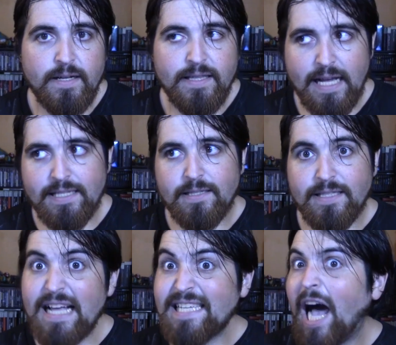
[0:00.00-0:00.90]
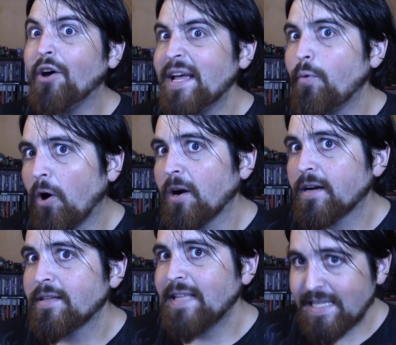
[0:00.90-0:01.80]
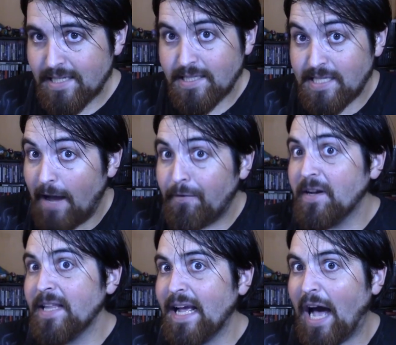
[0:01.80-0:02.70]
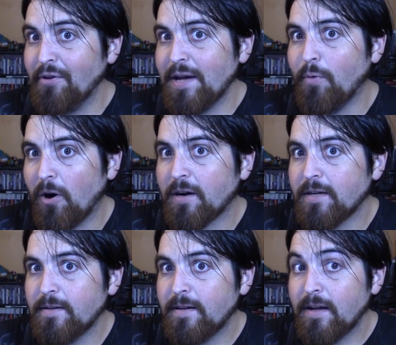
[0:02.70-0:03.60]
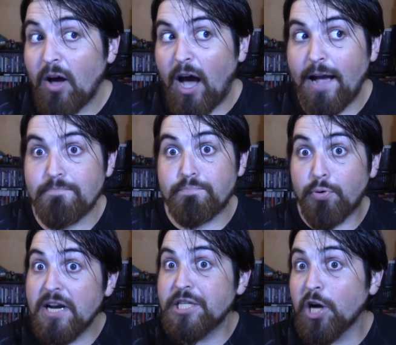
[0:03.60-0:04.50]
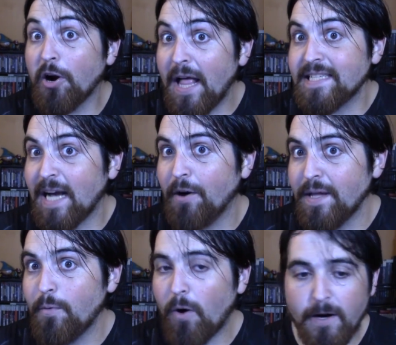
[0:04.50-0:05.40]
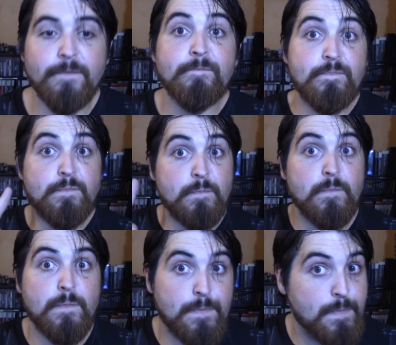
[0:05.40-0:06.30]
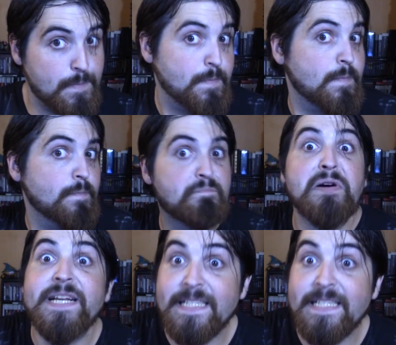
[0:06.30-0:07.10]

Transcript: that's that's how they work that's definitely how they work i'm pretty sure that's how they work but it